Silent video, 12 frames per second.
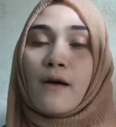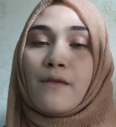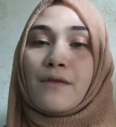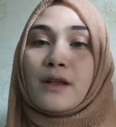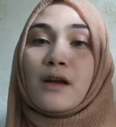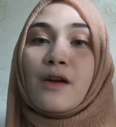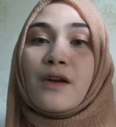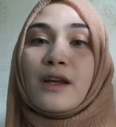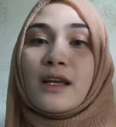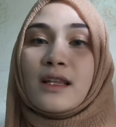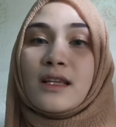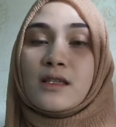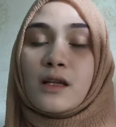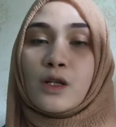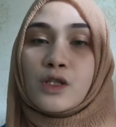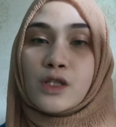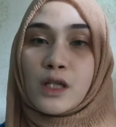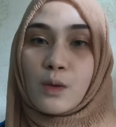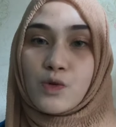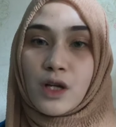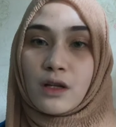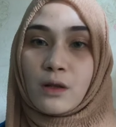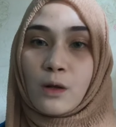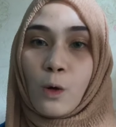whether it is a
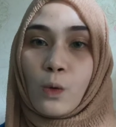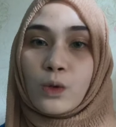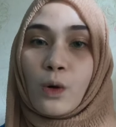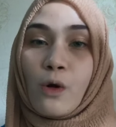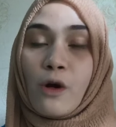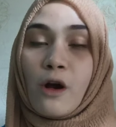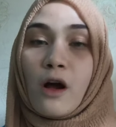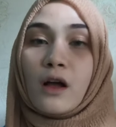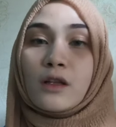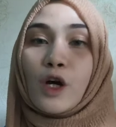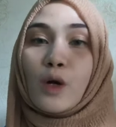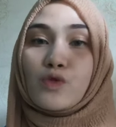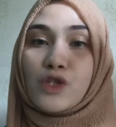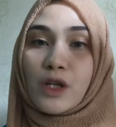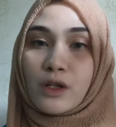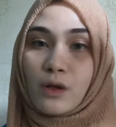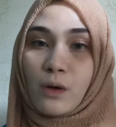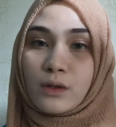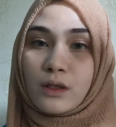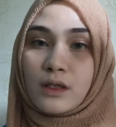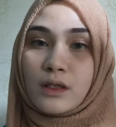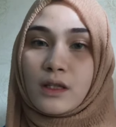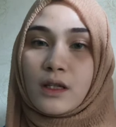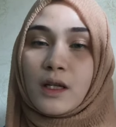subject noun or an object noun.
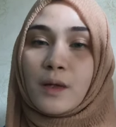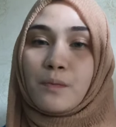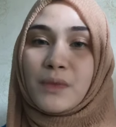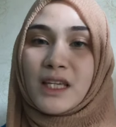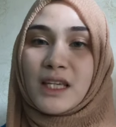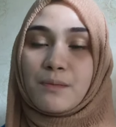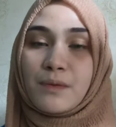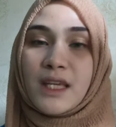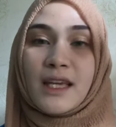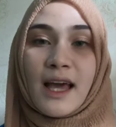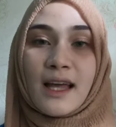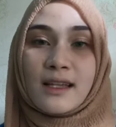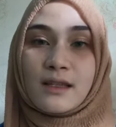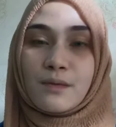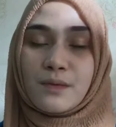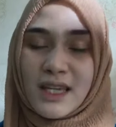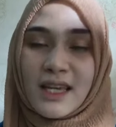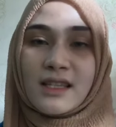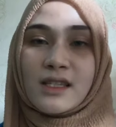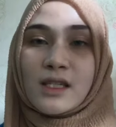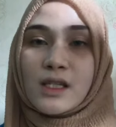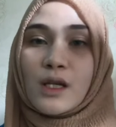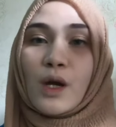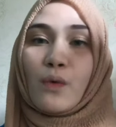
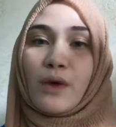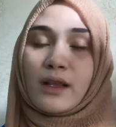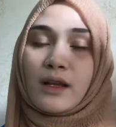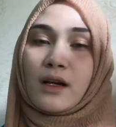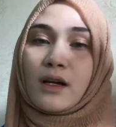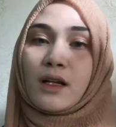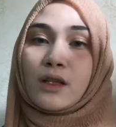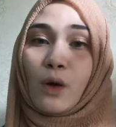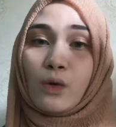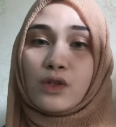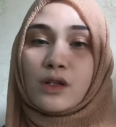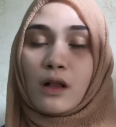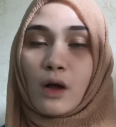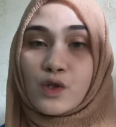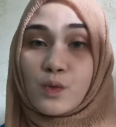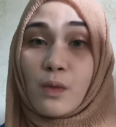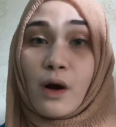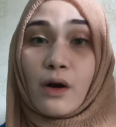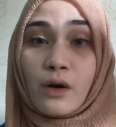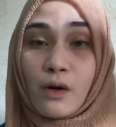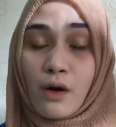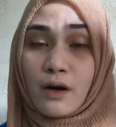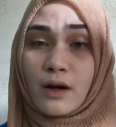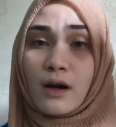Begins with a noun clause
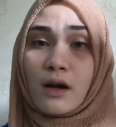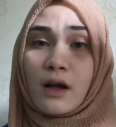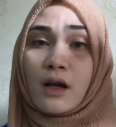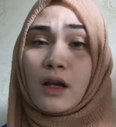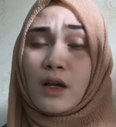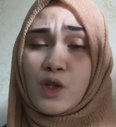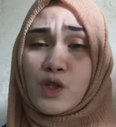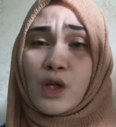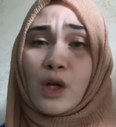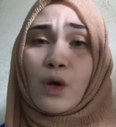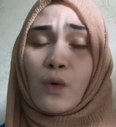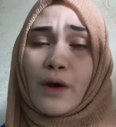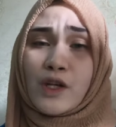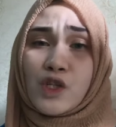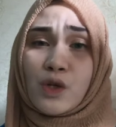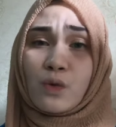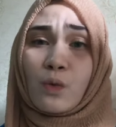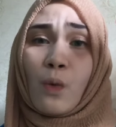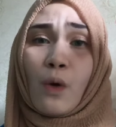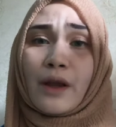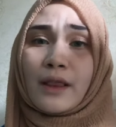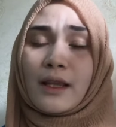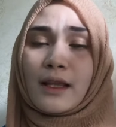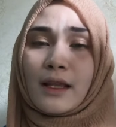marker, question
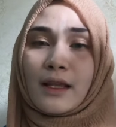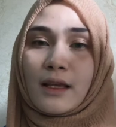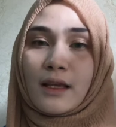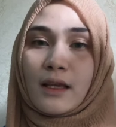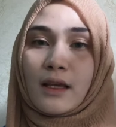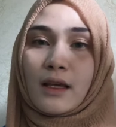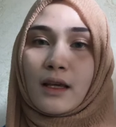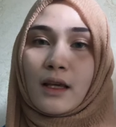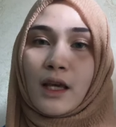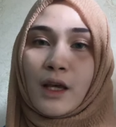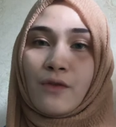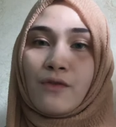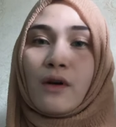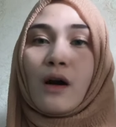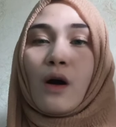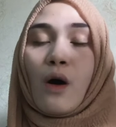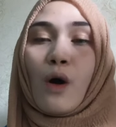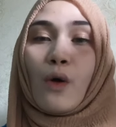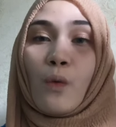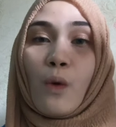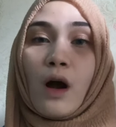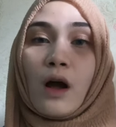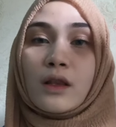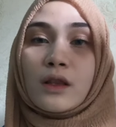word, if or
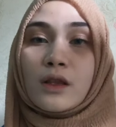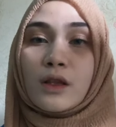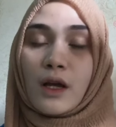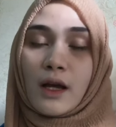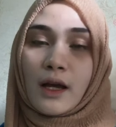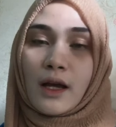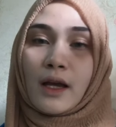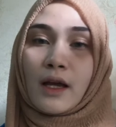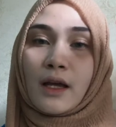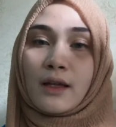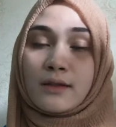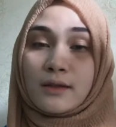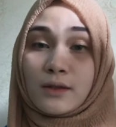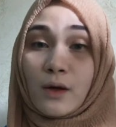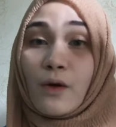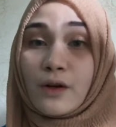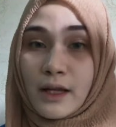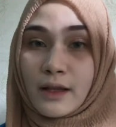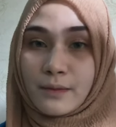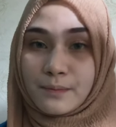what, and or that.